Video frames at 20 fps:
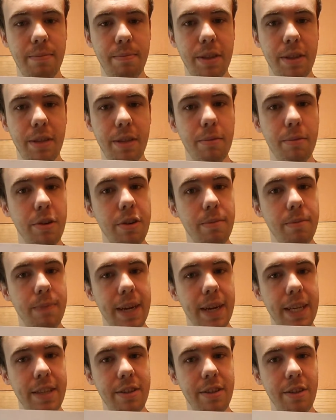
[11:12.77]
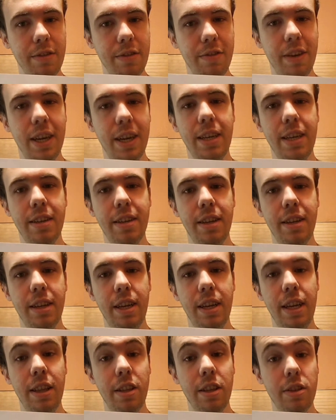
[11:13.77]
but the mold mites you'll find
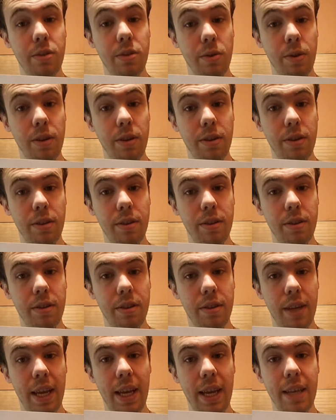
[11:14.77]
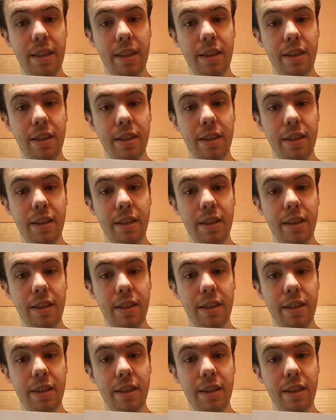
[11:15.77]
in the soil and the